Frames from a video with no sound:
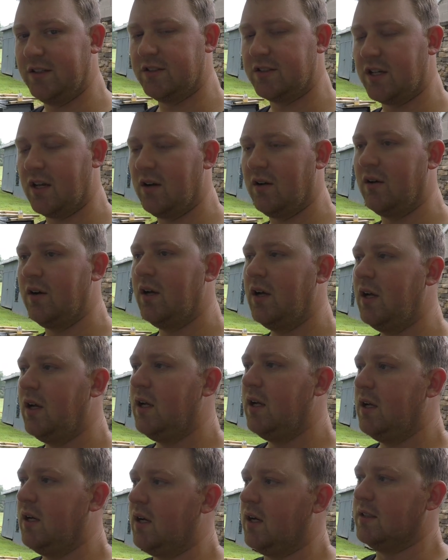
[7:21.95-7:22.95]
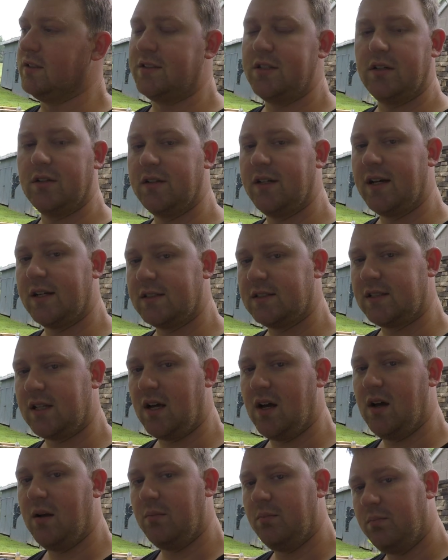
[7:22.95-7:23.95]
So until next
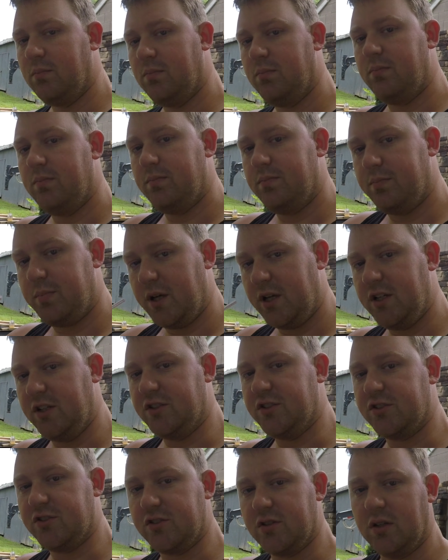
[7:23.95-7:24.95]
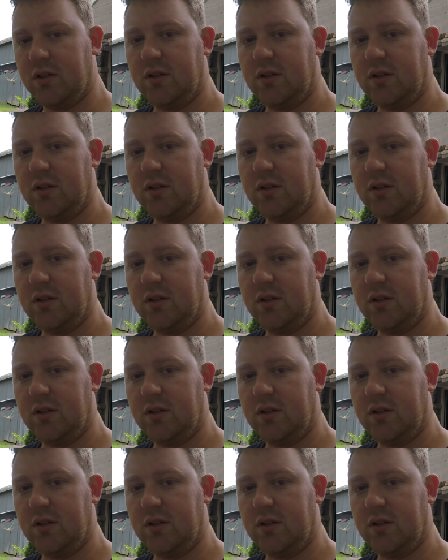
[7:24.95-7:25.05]
time, peace.